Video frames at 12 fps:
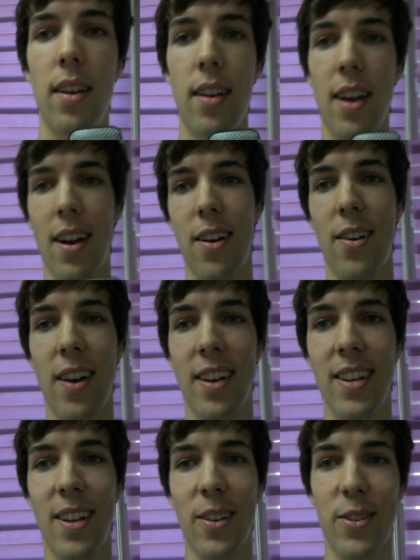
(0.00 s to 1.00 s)
Yeah,
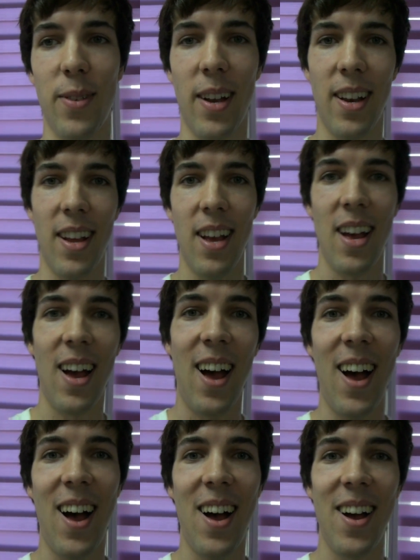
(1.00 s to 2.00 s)
alright, that looks fine.
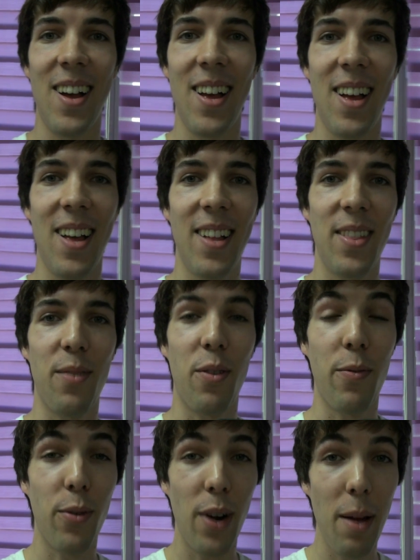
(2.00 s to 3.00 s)
There were
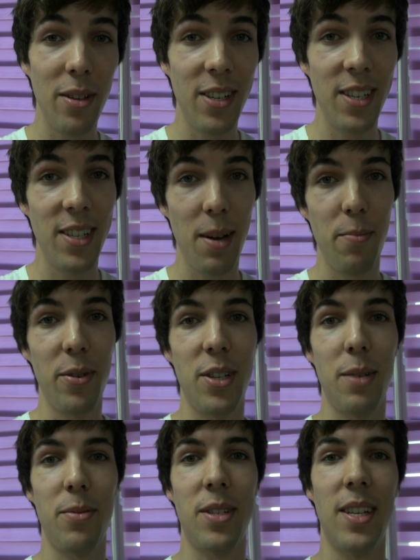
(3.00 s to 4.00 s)
4 MLG
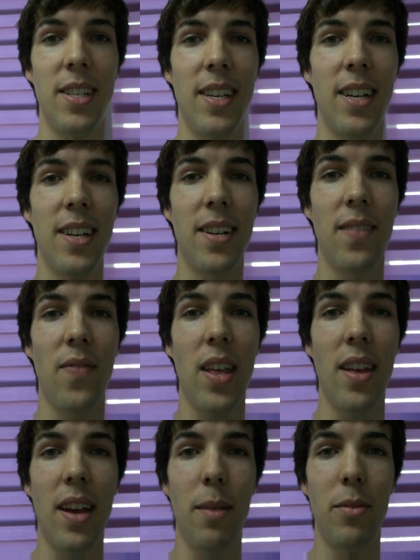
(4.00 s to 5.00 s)
championships this year.
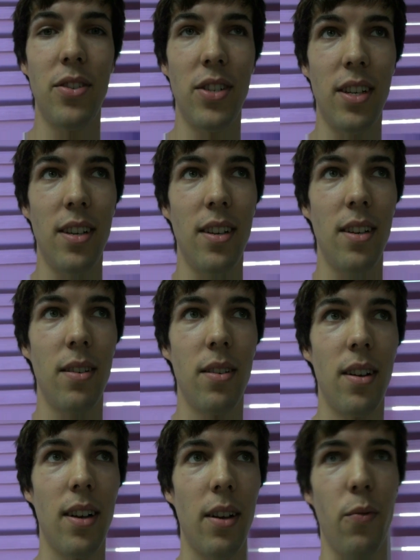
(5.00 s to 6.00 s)
MLG
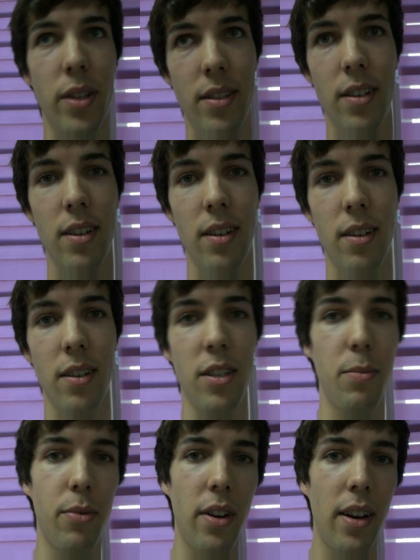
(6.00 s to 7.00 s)
like winter,
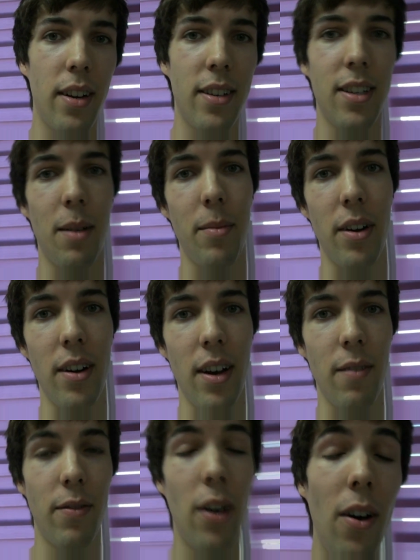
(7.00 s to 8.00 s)
spring, summer
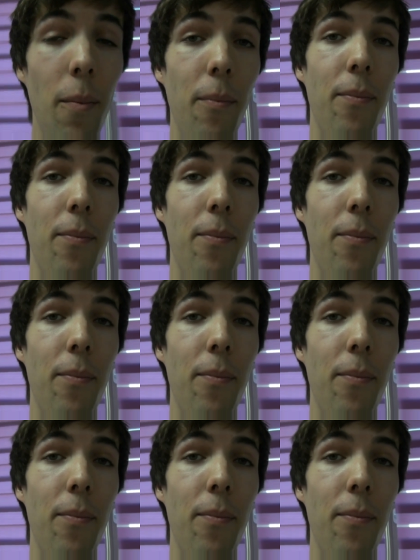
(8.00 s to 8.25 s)
and fall.